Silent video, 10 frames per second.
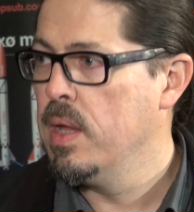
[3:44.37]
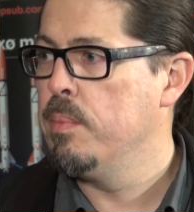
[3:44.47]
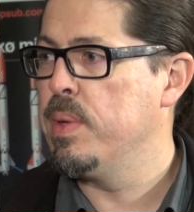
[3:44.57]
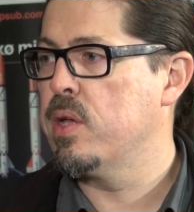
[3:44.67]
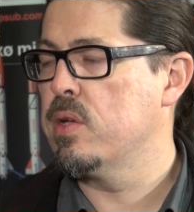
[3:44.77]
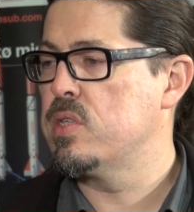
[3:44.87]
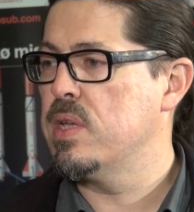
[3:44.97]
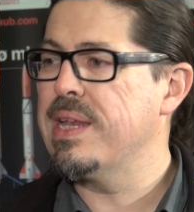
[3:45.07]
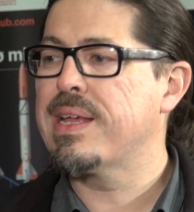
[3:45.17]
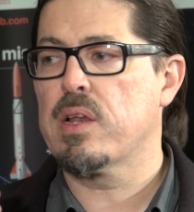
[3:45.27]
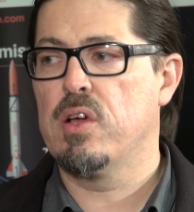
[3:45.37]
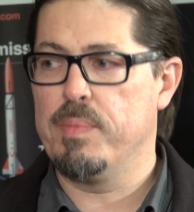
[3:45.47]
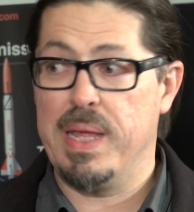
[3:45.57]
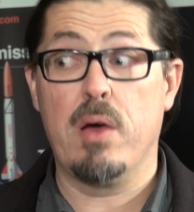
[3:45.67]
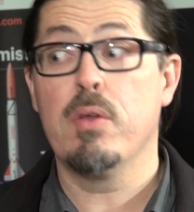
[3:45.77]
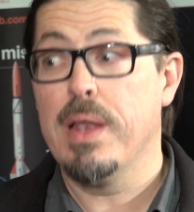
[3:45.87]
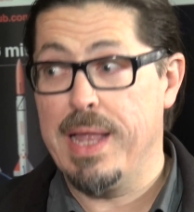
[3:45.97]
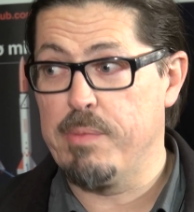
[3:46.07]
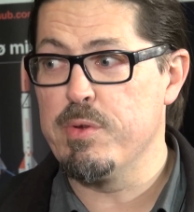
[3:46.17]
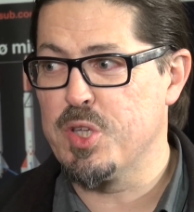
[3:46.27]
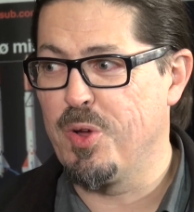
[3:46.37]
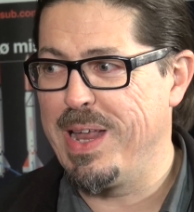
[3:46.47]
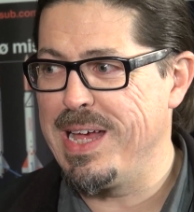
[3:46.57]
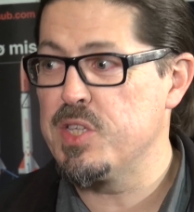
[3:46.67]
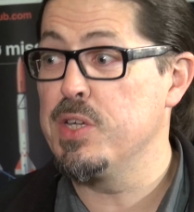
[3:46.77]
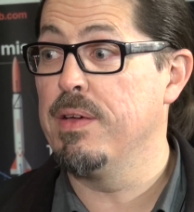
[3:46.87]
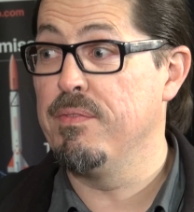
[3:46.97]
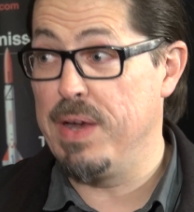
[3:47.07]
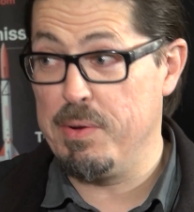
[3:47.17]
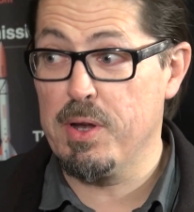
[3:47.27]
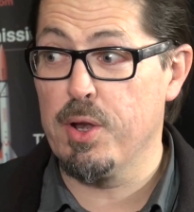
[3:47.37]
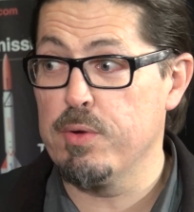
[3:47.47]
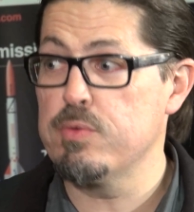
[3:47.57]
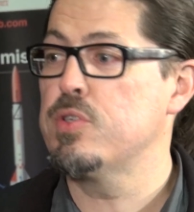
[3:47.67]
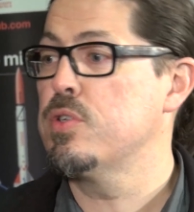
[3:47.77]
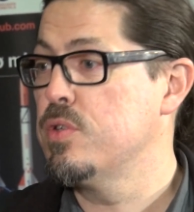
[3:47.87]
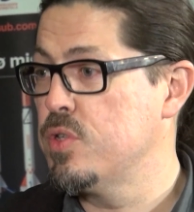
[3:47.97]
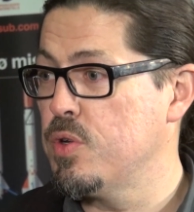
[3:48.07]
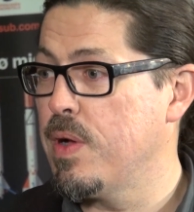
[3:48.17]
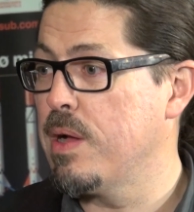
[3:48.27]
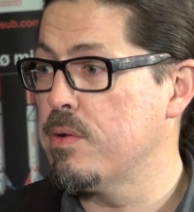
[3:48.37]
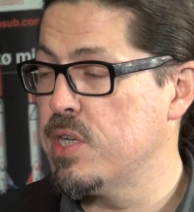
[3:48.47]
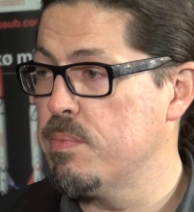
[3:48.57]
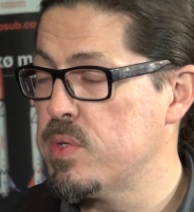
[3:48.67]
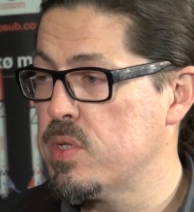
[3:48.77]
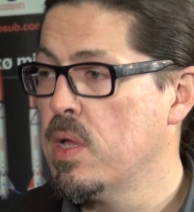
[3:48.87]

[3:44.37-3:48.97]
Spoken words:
because it can come down, like we saw last year, very close to our ships,